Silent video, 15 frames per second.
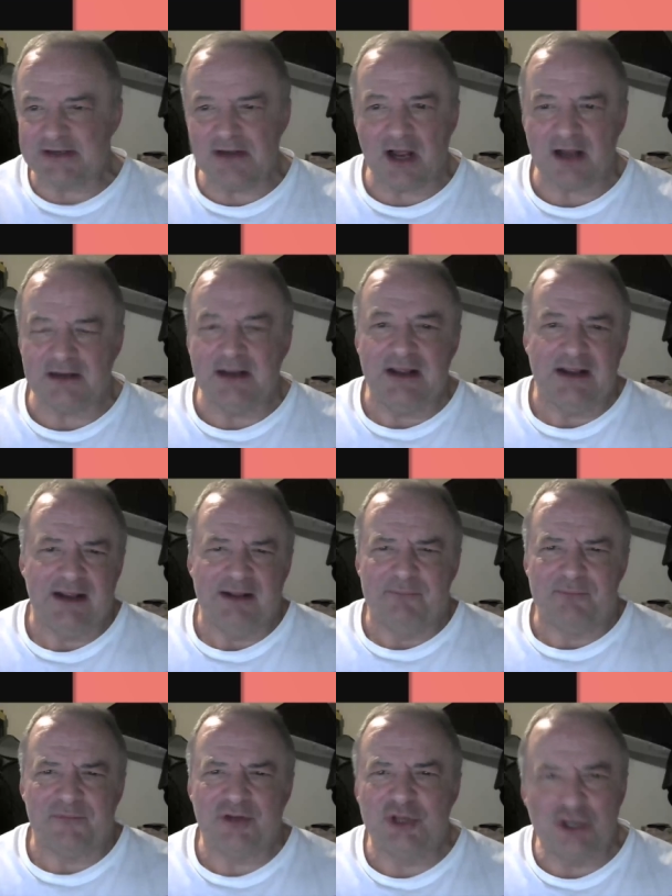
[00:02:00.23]
not
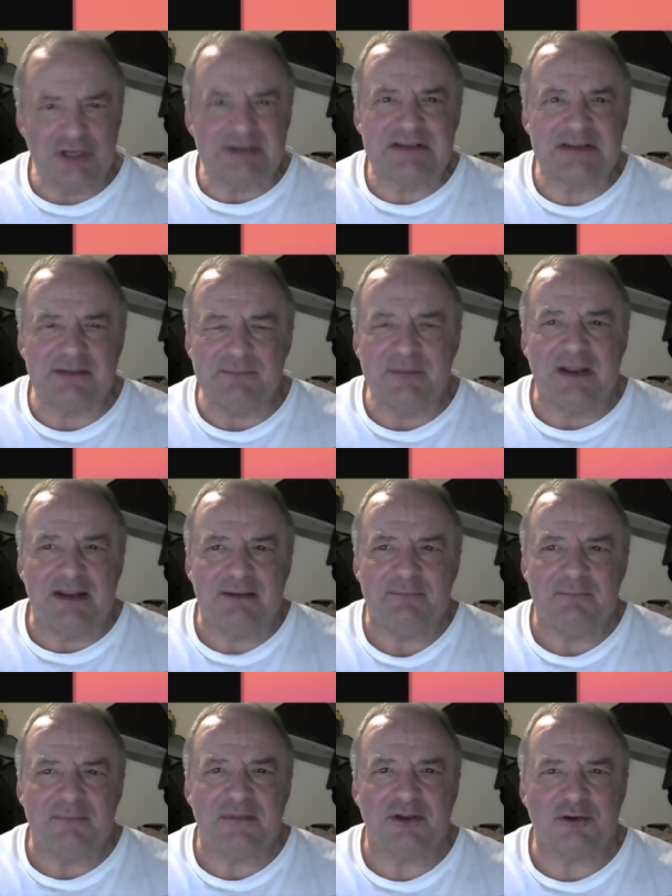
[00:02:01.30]
good to
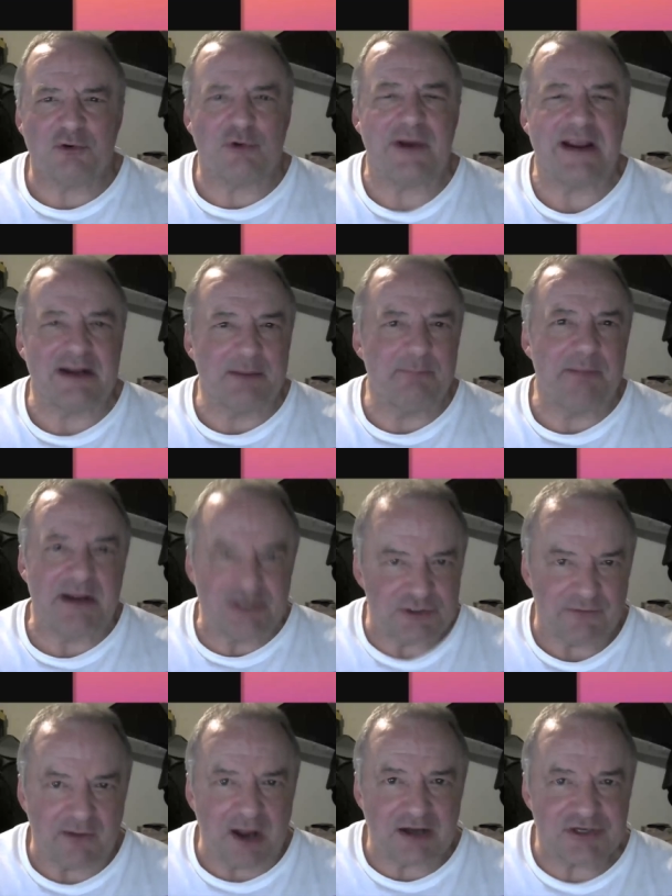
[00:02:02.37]
create a bunch
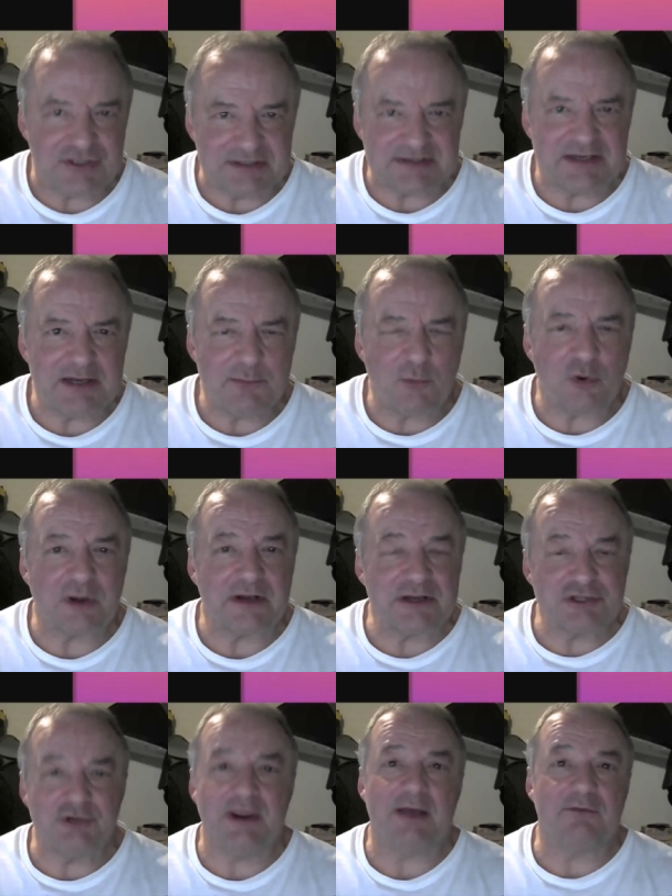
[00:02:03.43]
of auctions anymore
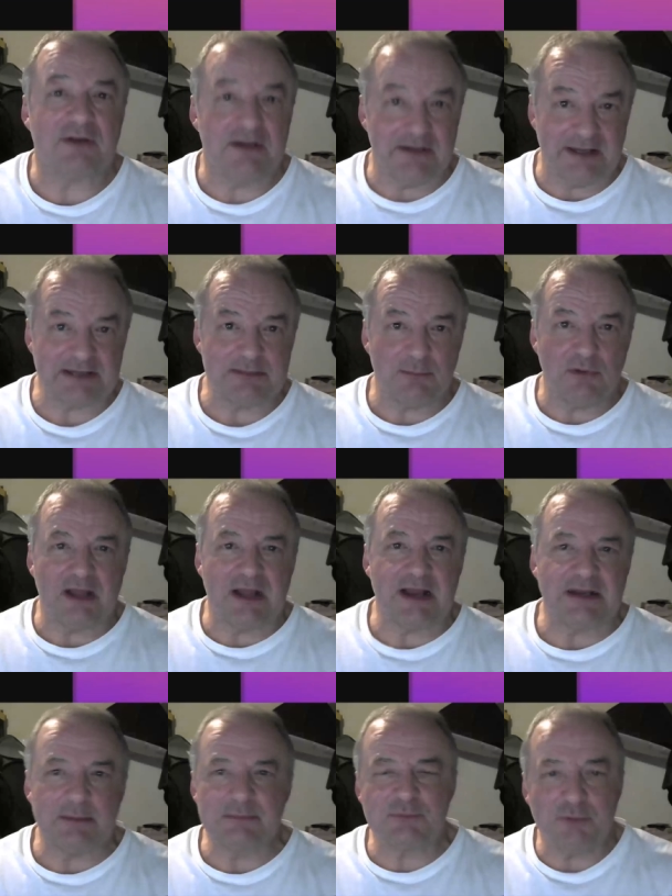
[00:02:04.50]
unless you have collectible
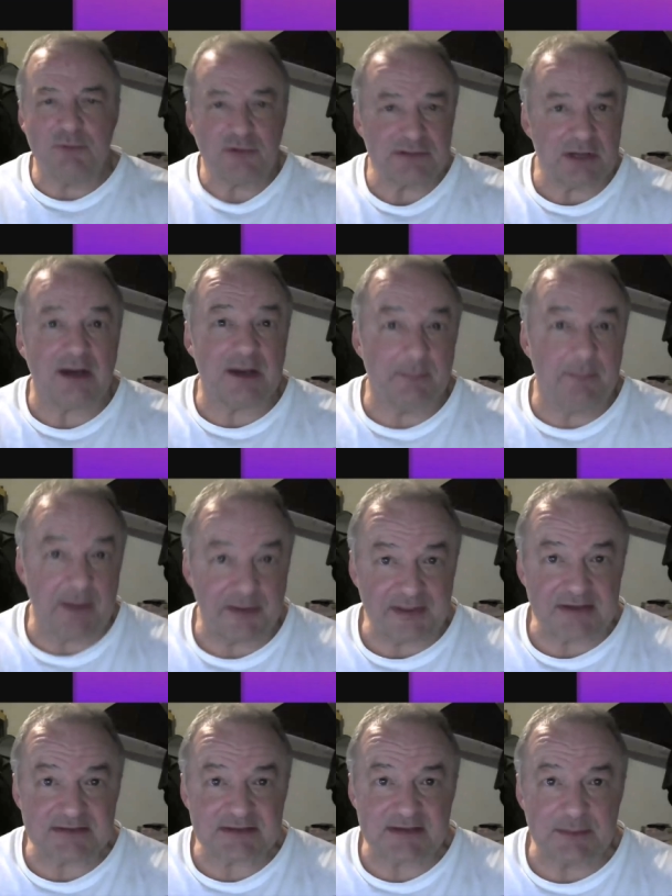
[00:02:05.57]
items. We'll talk about
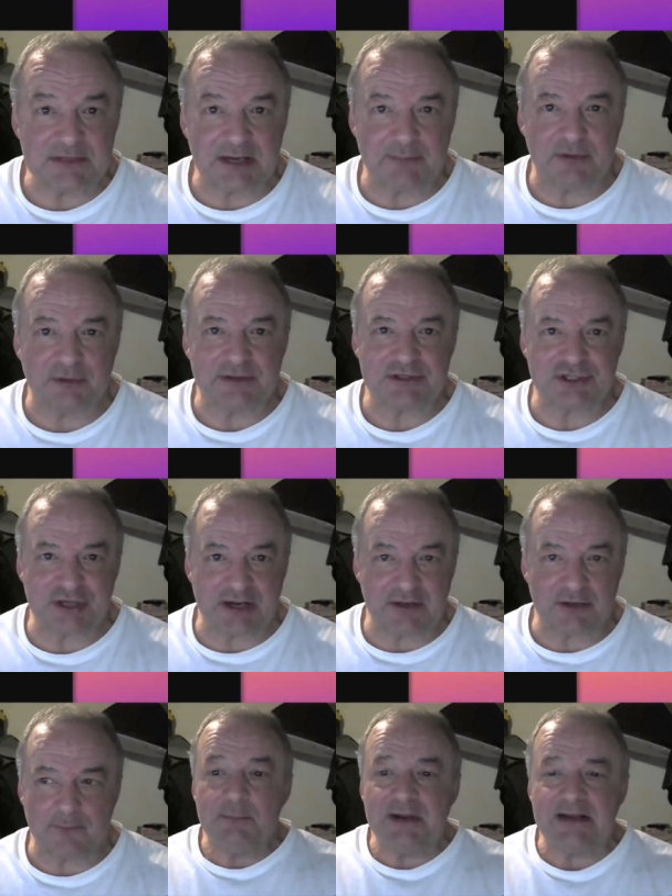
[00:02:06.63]
that sometime on this
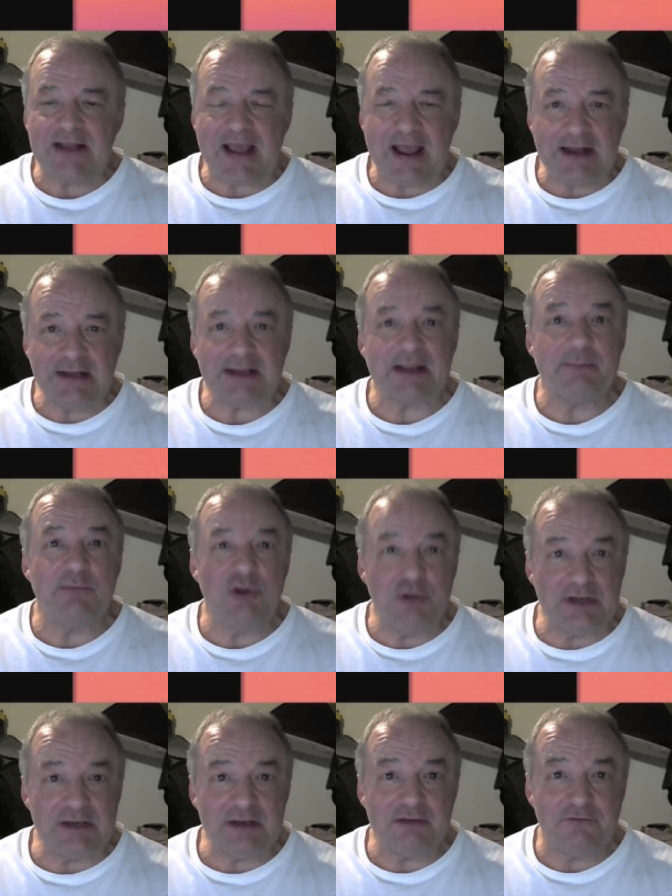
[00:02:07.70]
channel. But it had a
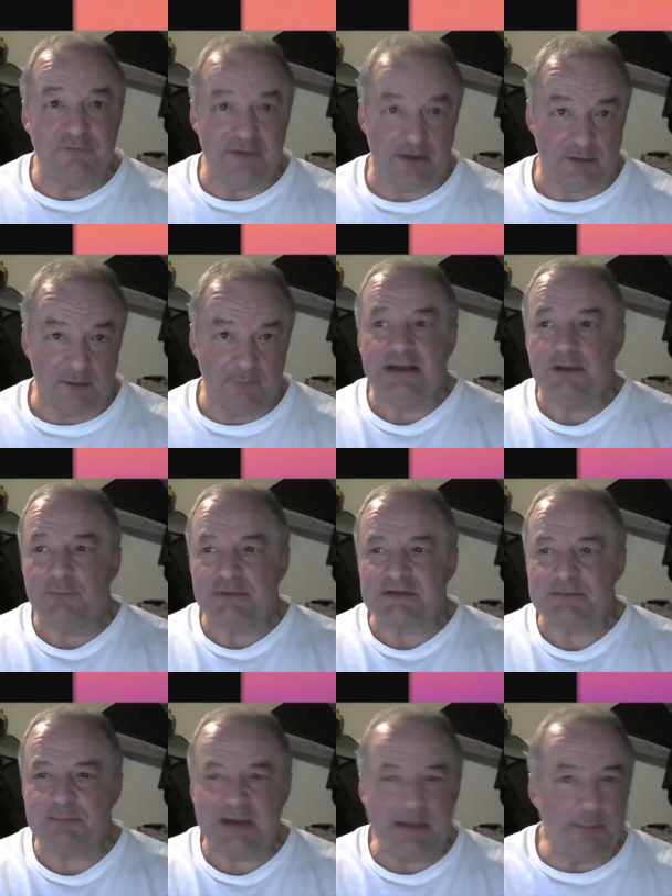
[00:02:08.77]
community feel. It was
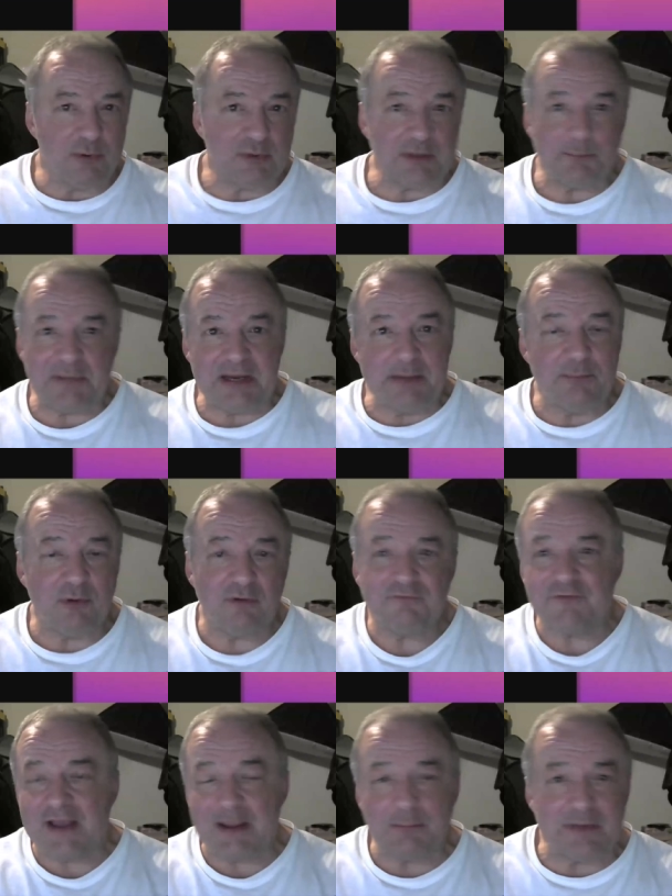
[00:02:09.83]
people to people,
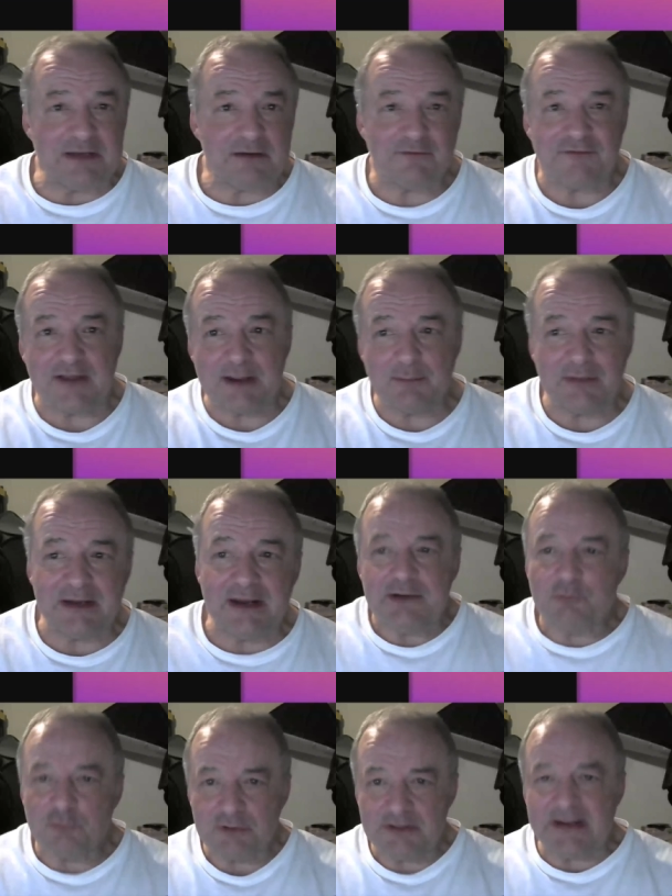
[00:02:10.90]
family to family.
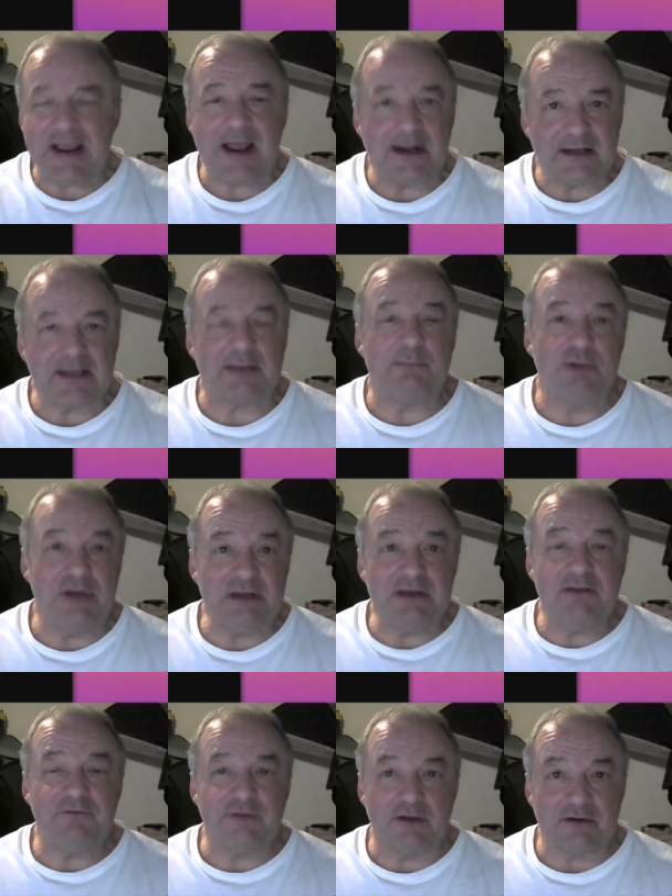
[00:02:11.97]
It really had a
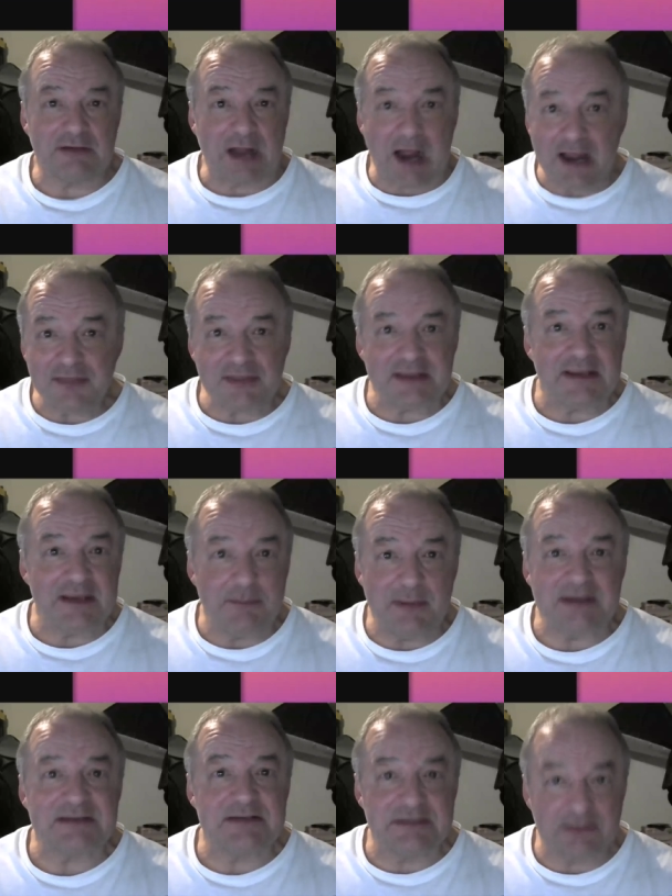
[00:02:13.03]
community feel, and I think
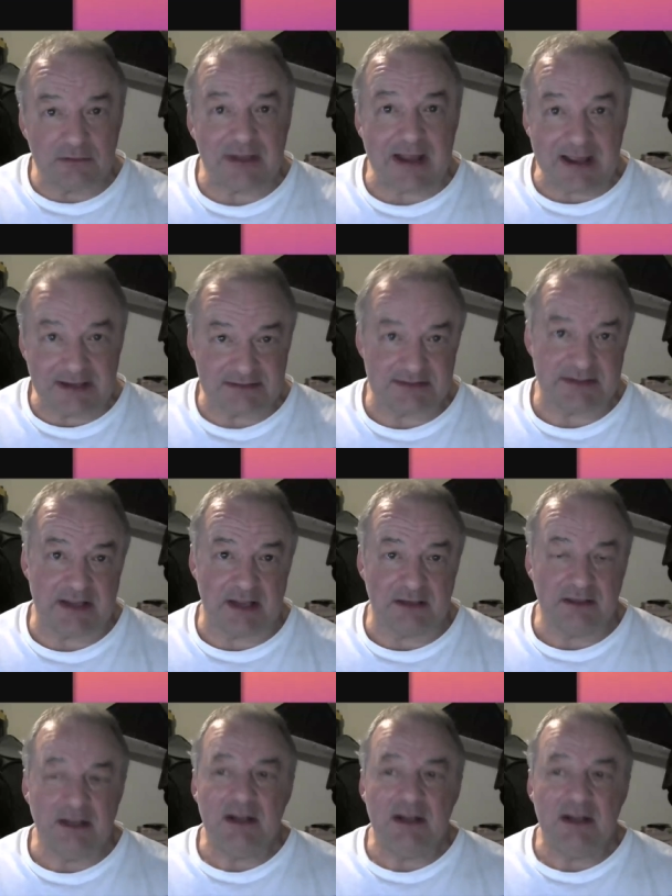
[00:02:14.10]
eBay still has that.